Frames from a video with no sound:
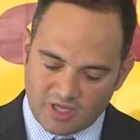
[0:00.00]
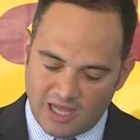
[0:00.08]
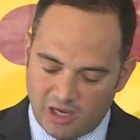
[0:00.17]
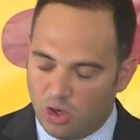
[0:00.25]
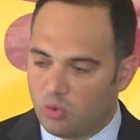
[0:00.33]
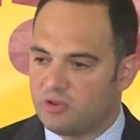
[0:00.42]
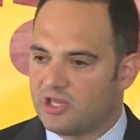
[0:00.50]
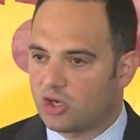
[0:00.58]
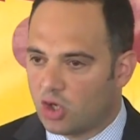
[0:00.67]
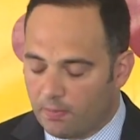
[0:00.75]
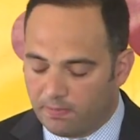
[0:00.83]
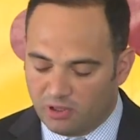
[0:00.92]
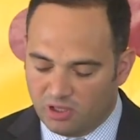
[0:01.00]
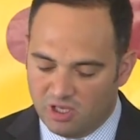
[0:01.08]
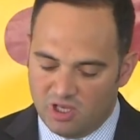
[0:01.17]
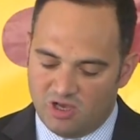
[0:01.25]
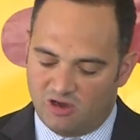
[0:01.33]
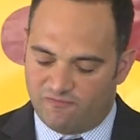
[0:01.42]
along with a couple
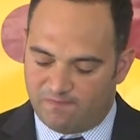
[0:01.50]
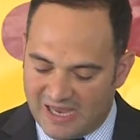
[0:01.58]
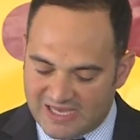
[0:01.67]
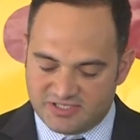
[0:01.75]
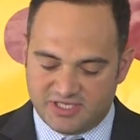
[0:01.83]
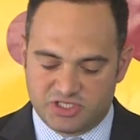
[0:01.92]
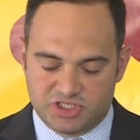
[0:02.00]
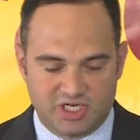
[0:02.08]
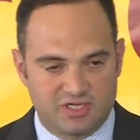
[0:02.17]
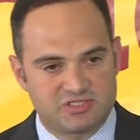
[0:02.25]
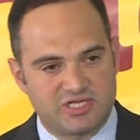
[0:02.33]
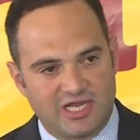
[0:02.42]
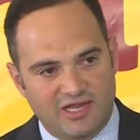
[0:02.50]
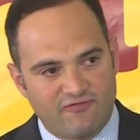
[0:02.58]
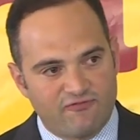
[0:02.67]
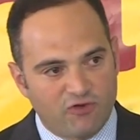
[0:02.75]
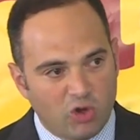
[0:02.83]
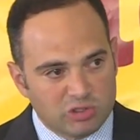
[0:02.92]
of plastic chairs and a
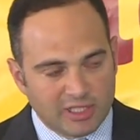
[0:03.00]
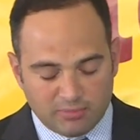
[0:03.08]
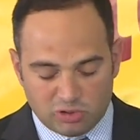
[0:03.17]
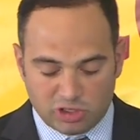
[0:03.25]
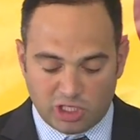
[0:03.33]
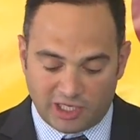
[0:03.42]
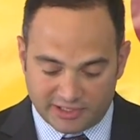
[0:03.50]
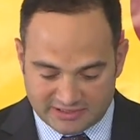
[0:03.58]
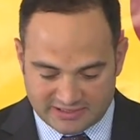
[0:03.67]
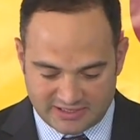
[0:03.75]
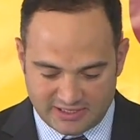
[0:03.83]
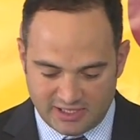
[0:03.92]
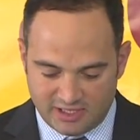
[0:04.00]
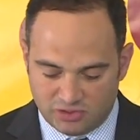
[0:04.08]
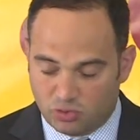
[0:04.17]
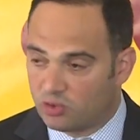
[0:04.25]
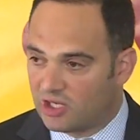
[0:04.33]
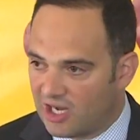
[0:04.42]
foldable cart
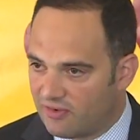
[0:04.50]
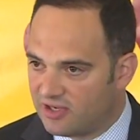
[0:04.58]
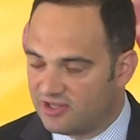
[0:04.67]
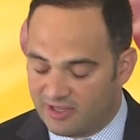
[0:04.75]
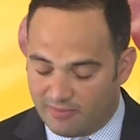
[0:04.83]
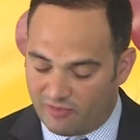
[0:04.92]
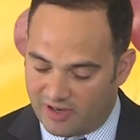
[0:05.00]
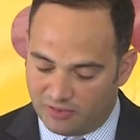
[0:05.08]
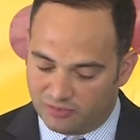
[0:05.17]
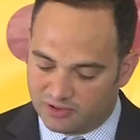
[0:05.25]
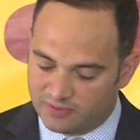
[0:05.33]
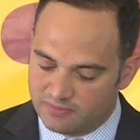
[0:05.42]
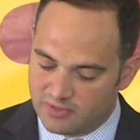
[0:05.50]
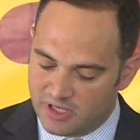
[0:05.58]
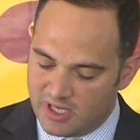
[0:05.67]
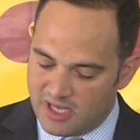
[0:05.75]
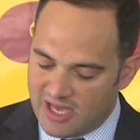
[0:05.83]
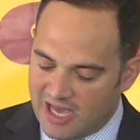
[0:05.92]
to carry them around.
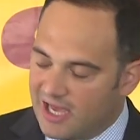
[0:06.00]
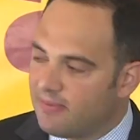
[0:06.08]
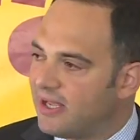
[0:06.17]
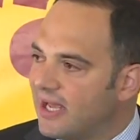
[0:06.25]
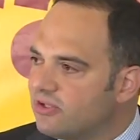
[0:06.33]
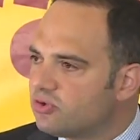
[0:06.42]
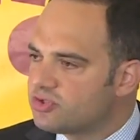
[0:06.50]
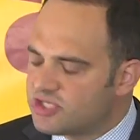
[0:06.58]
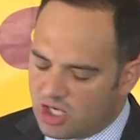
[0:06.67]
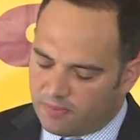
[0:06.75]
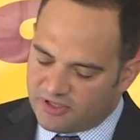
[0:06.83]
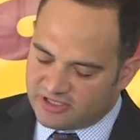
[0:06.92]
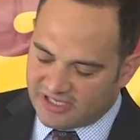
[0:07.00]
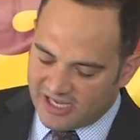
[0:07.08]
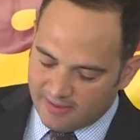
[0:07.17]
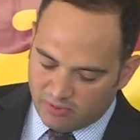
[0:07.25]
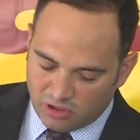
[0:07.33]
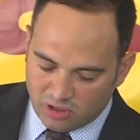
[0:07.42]
I began to set up the
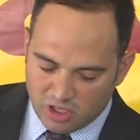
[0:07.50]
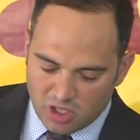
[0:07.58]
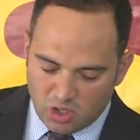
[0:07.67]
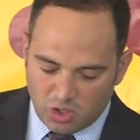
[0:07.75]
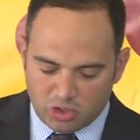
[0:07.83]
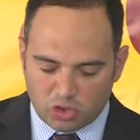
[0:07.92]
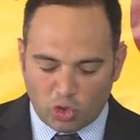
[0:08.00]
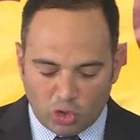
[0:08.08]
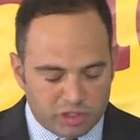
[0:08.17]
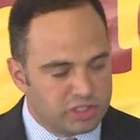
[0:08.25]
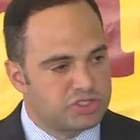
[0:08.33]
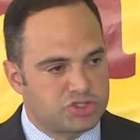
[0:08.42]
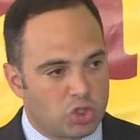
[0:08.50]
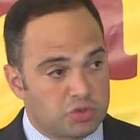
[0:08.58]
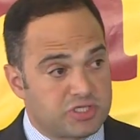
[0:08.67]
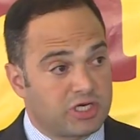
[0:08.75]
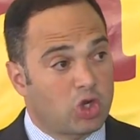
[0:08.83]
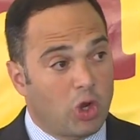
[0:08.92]
table on corners
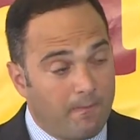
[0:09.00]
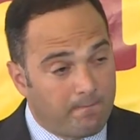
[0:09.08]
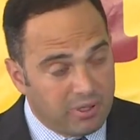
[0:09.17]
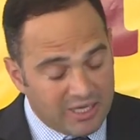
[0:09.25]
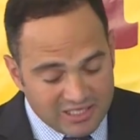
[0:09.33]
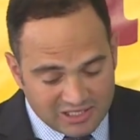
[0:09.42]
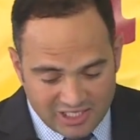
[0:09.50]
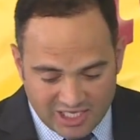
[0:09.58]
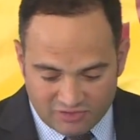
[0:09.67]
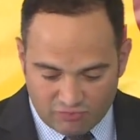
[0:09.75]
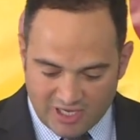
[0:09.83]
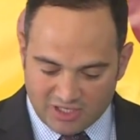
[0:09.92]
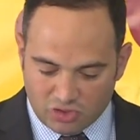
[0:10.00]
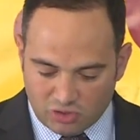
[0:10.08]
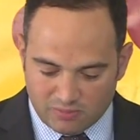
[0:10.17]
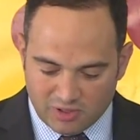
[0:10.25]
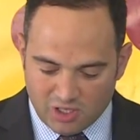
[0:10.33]
chosen completely at random